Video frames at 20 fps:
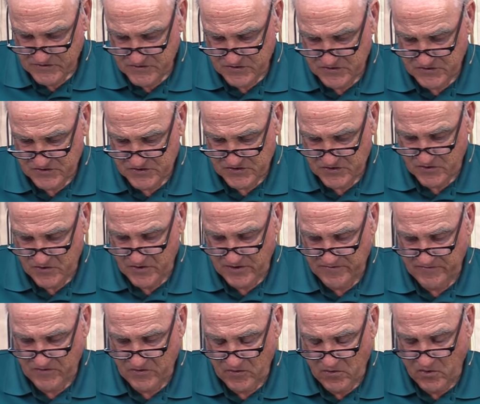true story
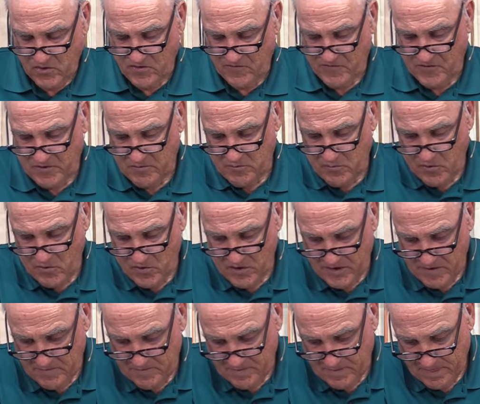of an orphan
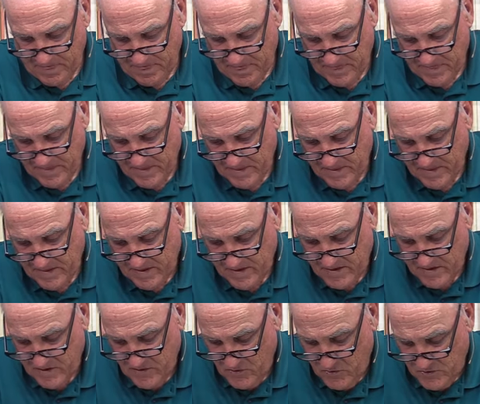boy
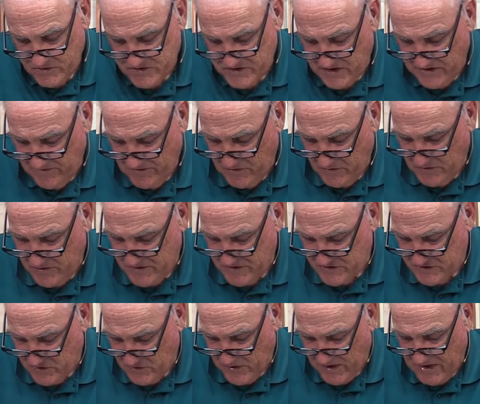who was living with
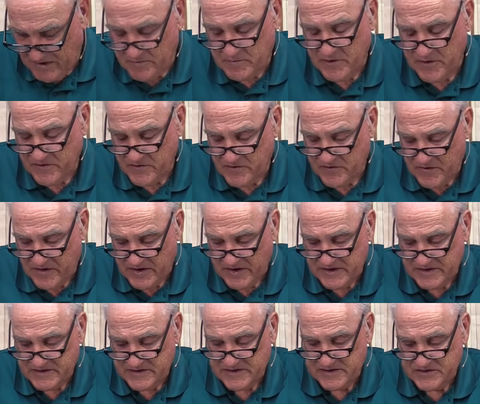his grandmother in the
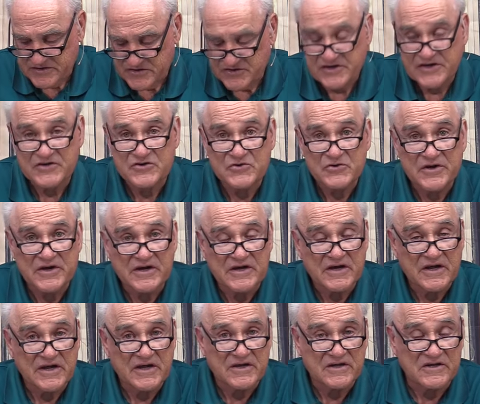19th century in
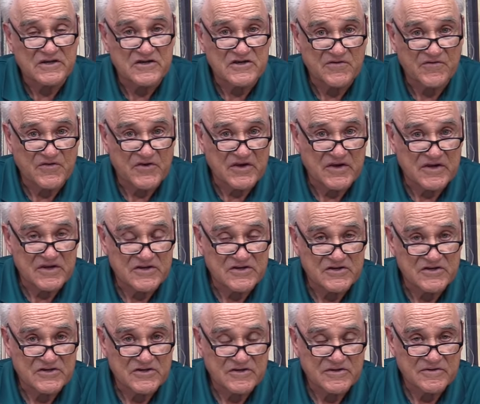an English
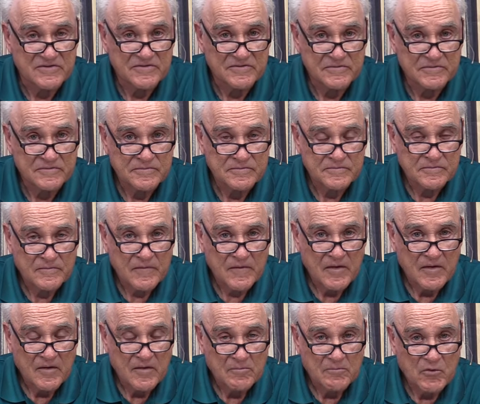village.
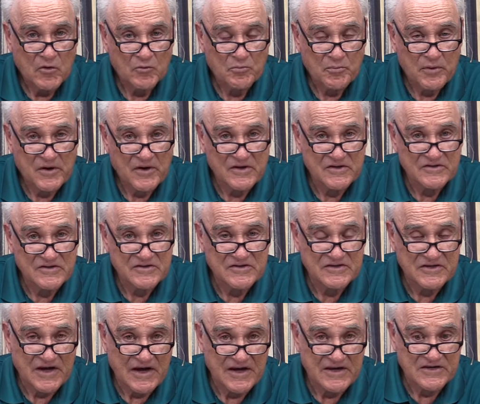Both parents had
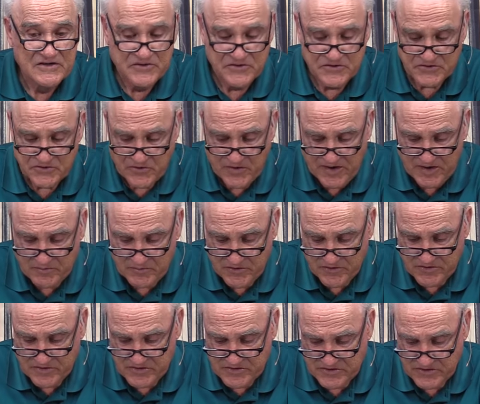died, so his
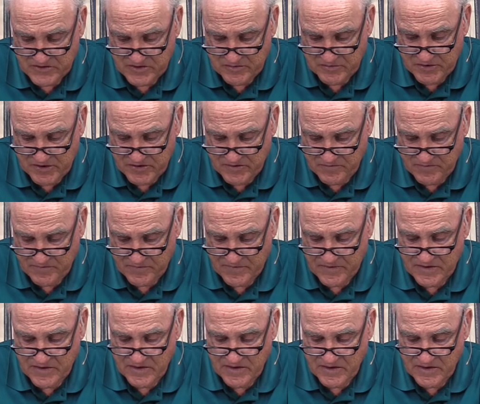grandmother took him in.
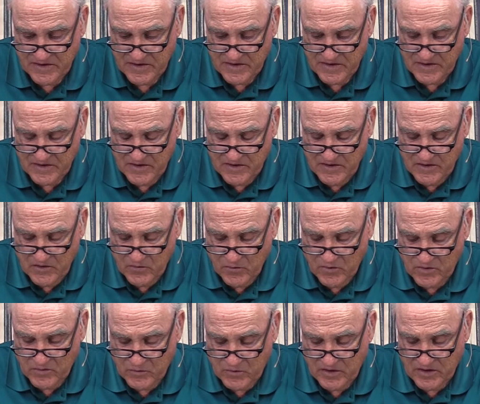
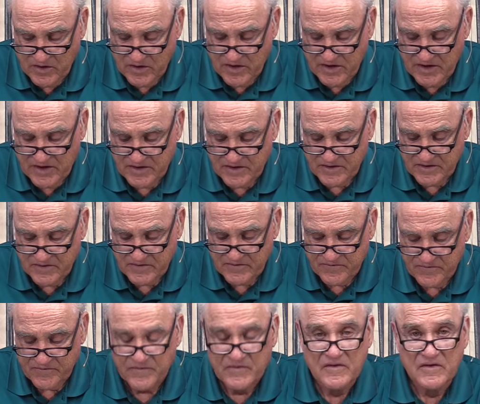When one night
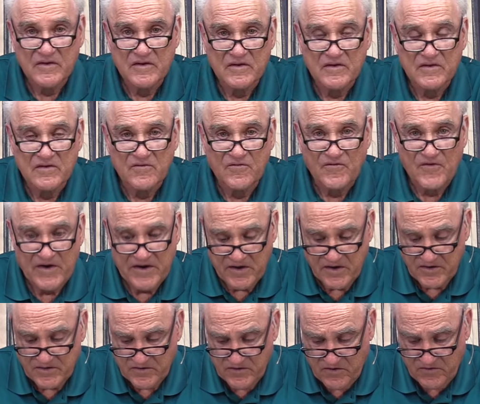the
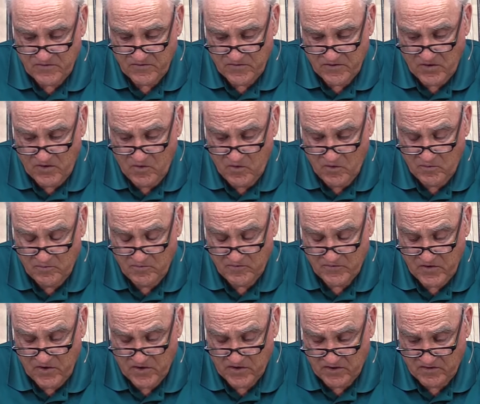fire, the, the home
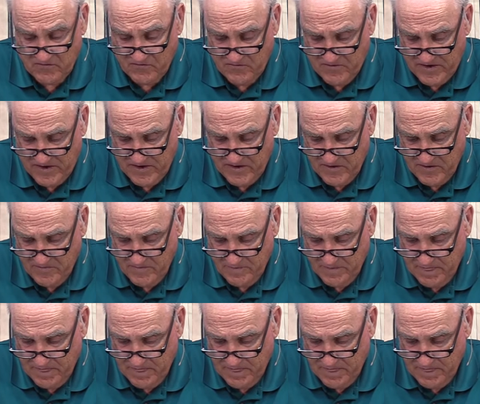caught on fire.